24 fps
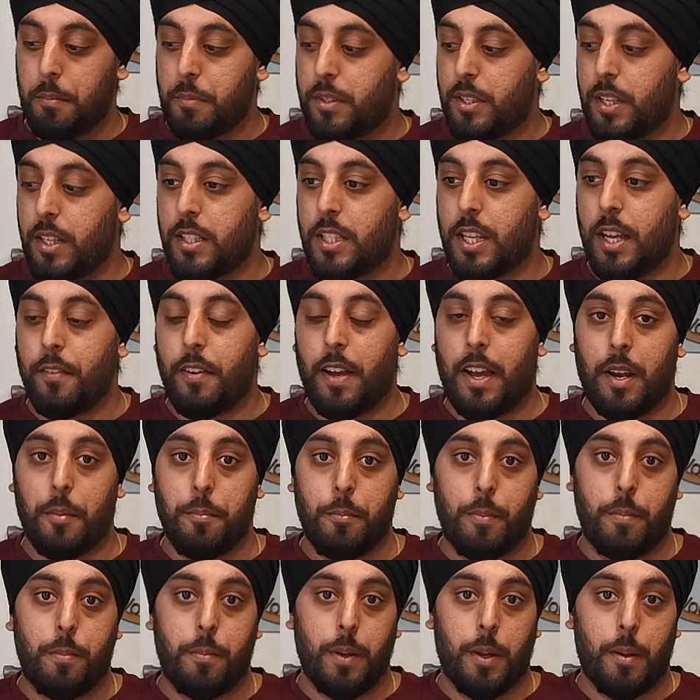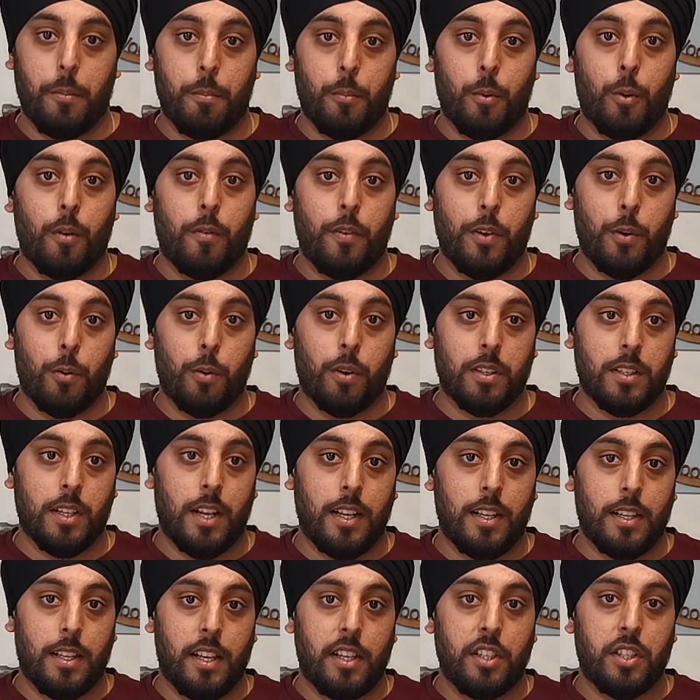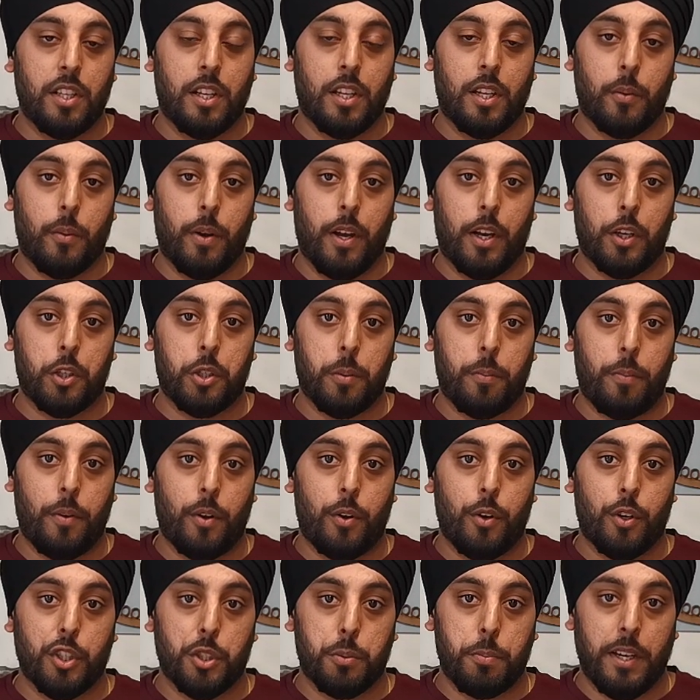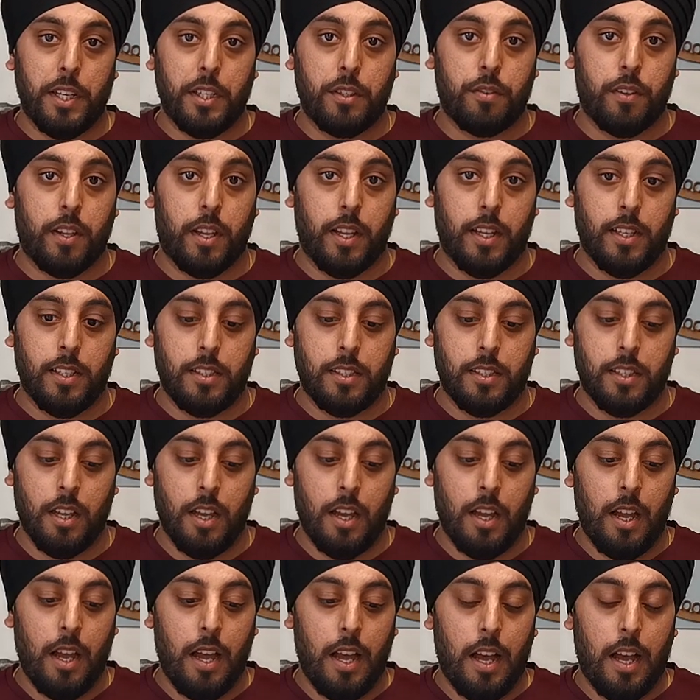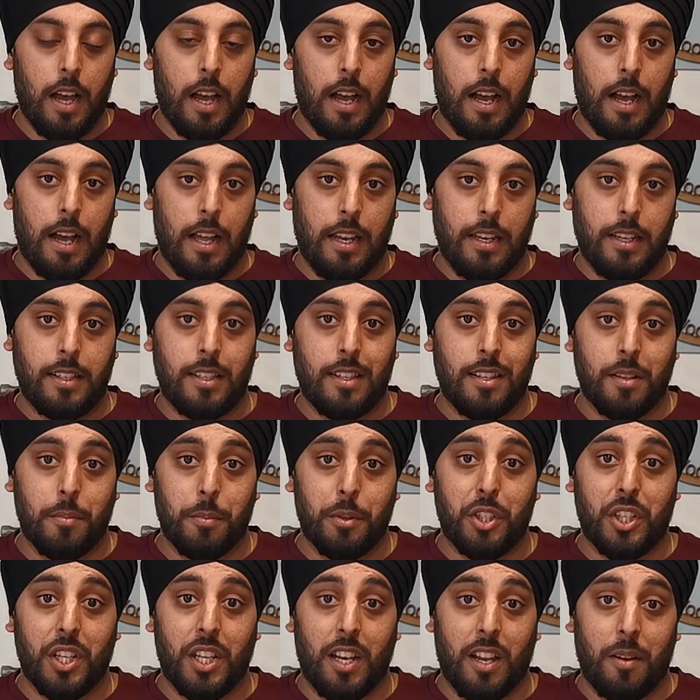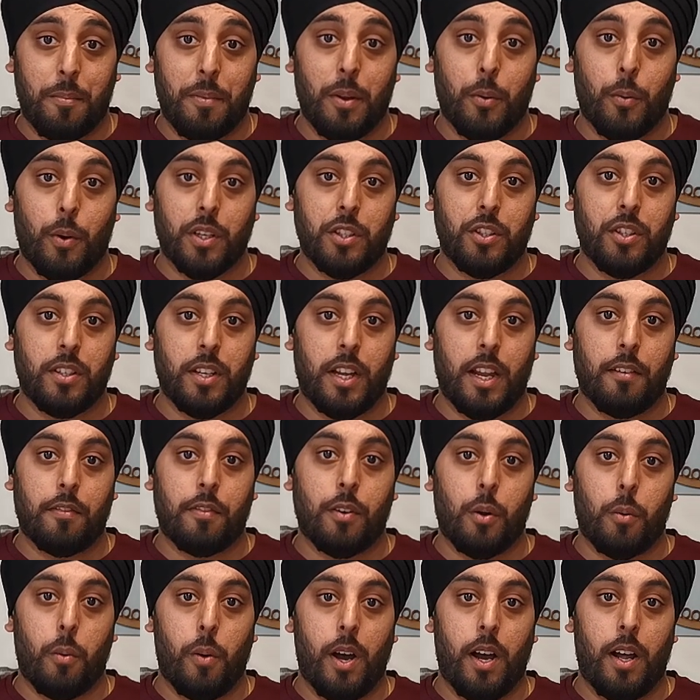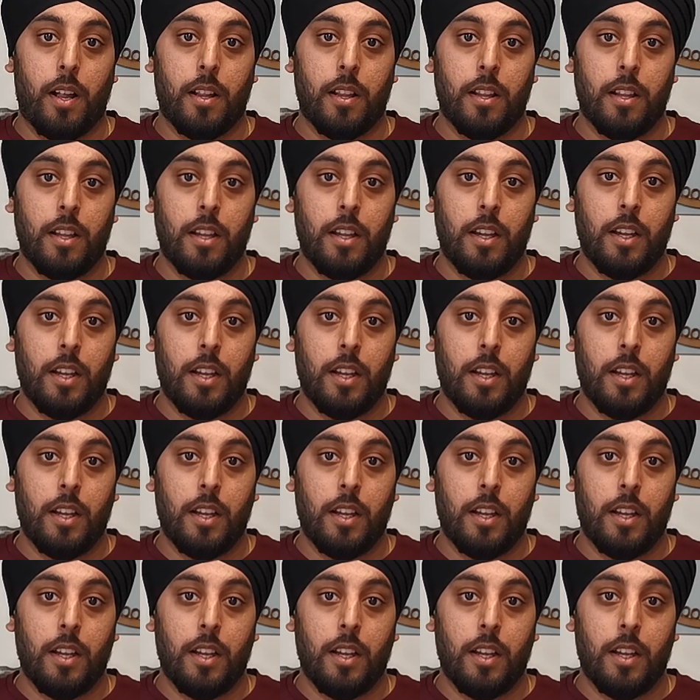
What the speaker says: Since I've had a bit more of an organisation in the workshop, I've got space for this, and this is a machine I've been wanting to get for a while.